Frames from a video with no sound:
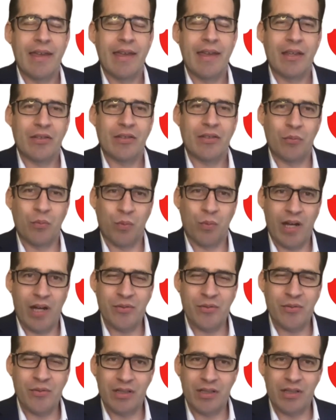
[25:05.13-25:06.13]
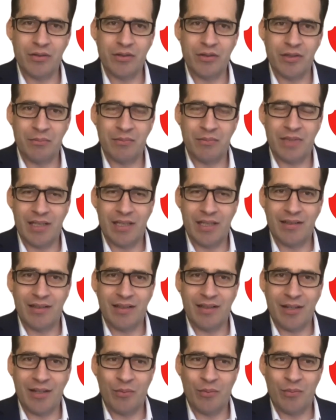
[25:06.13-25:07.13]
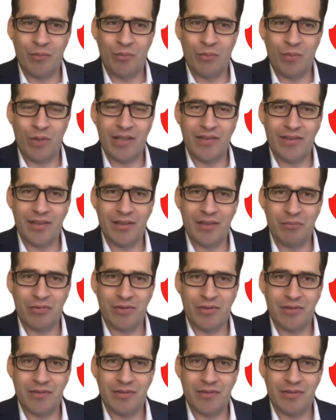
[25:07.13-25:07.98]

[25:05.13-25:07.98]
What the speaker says: So why'd you include him, and why is he important?